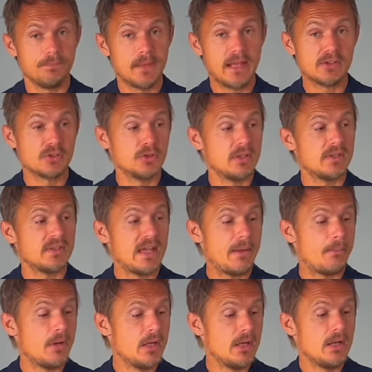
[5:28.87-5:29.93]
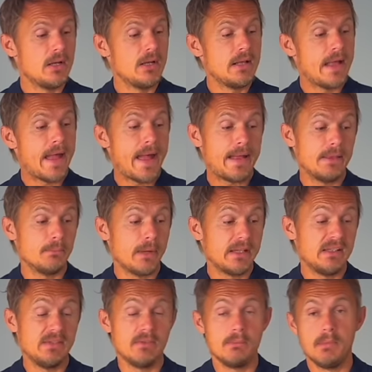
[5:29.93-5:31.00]
as good as them and
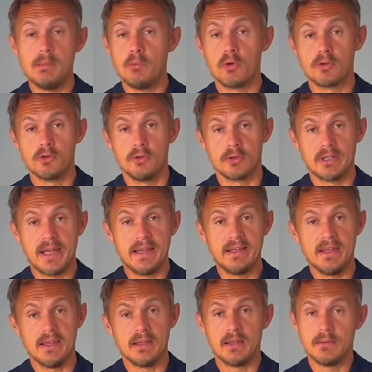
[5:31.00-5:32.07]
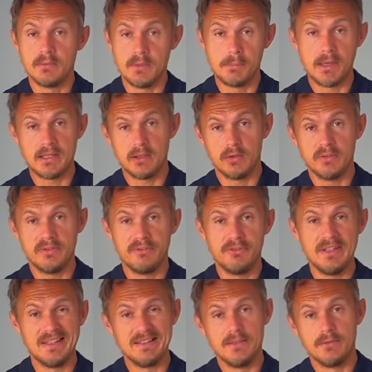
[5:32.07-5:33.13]
might even be more to your liking, depending on the
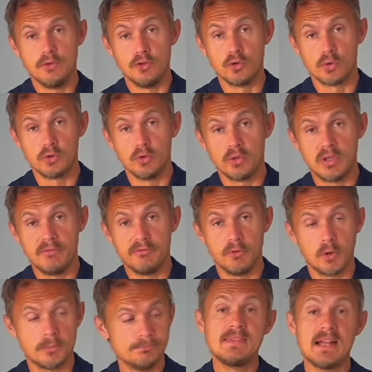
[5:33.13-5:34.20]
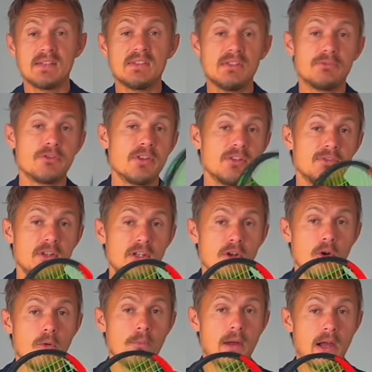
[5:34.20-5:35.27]
feel you're looking for. That's it for this
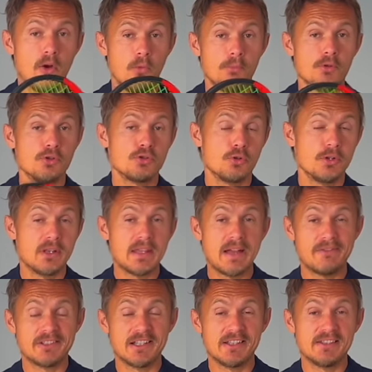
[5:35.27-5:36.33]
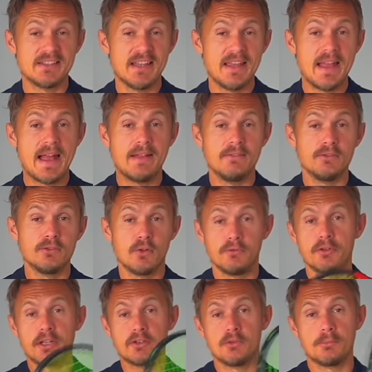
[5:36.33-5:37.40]
video. I hope you enjoyed it. Have a nice day, and don't
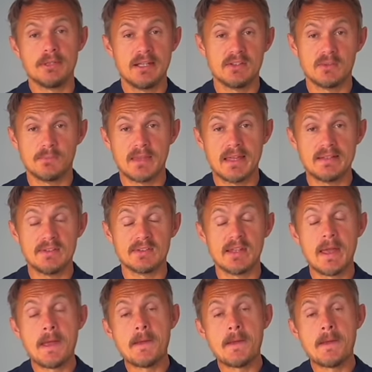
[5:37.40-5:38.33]
forget to play some tennis.